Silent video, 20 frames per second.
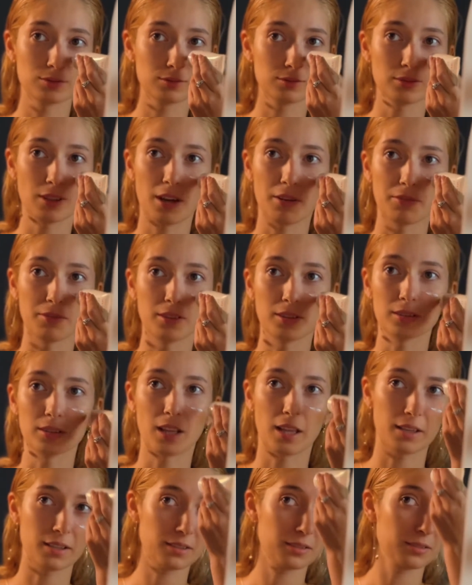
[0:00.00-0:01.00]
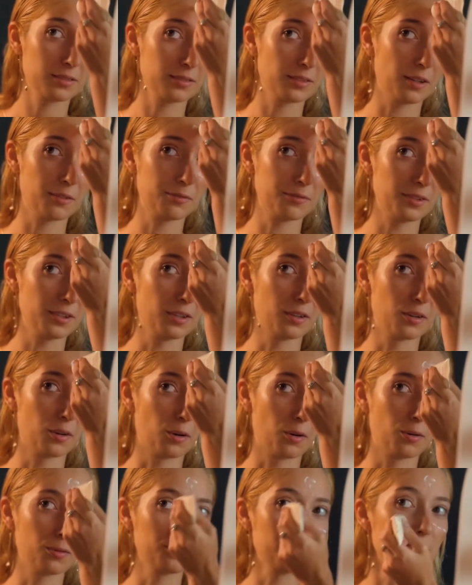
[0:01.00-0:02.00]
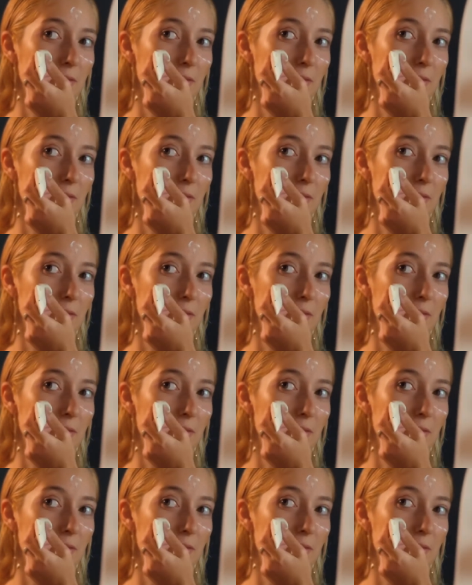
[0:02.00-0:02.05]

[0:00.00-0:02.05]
having like a fear of